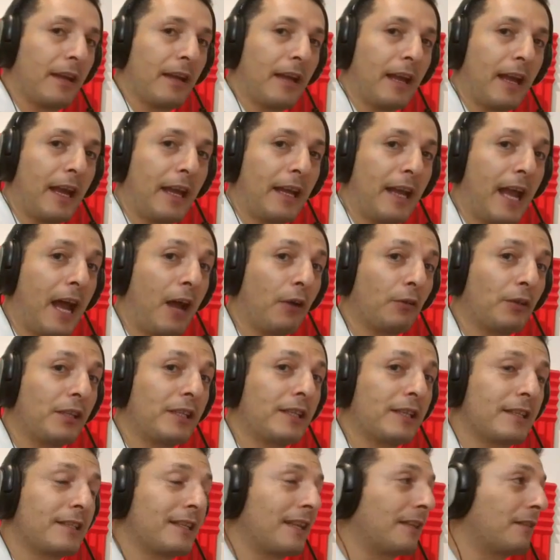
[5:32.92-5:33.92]
And now
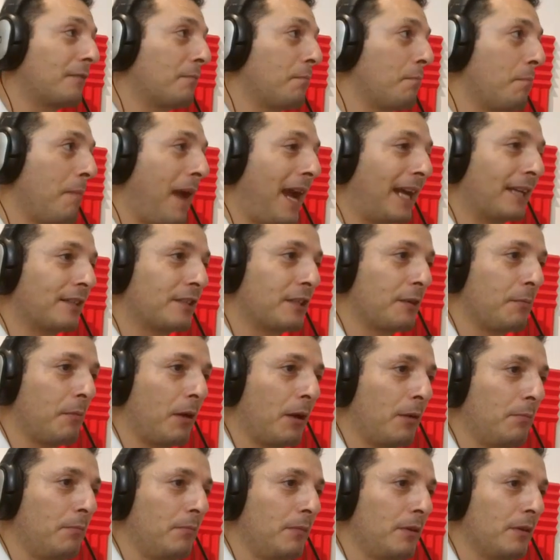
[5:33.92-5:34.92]
this is at
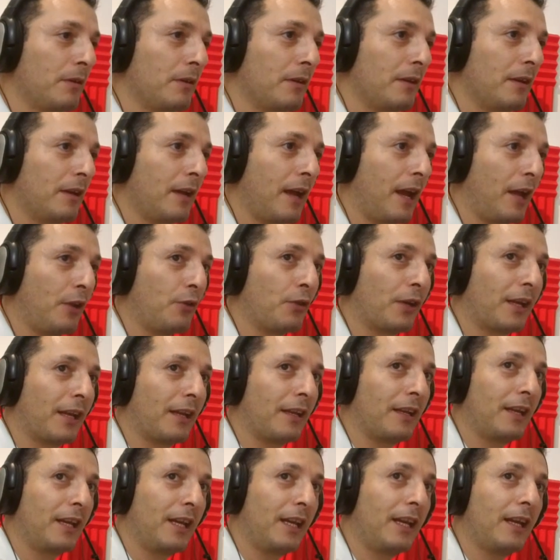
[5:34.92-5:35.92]
maximum, and you
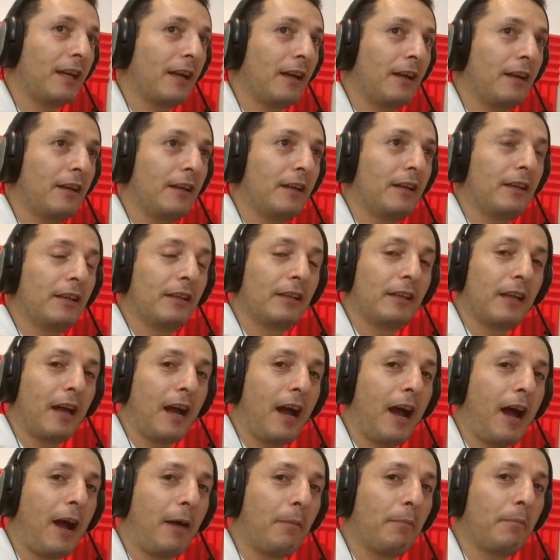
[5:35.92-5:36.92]
can hear the
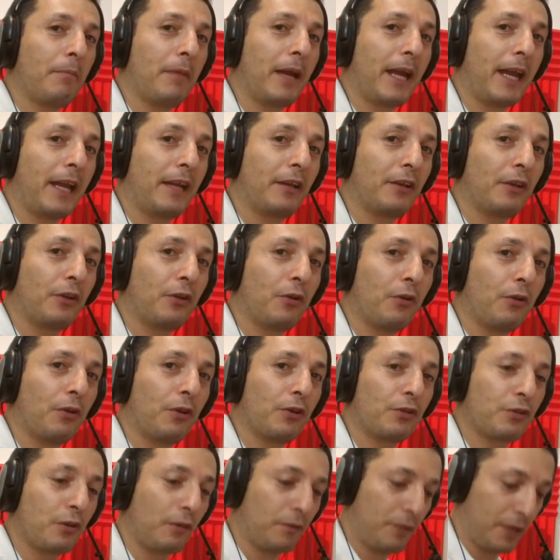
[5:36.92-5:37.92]
hum and the
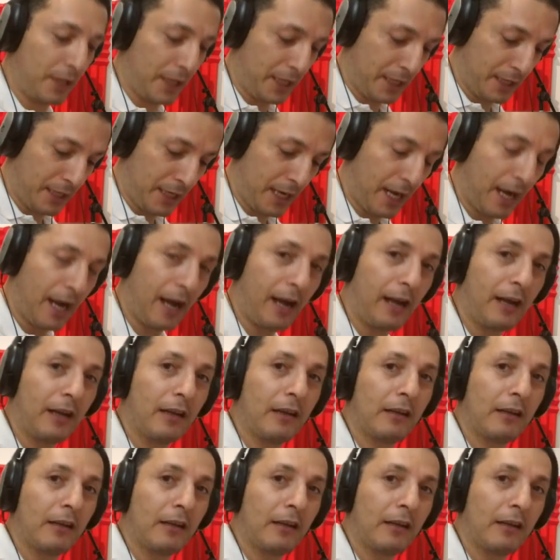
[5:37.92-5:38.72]
noise of the guitar.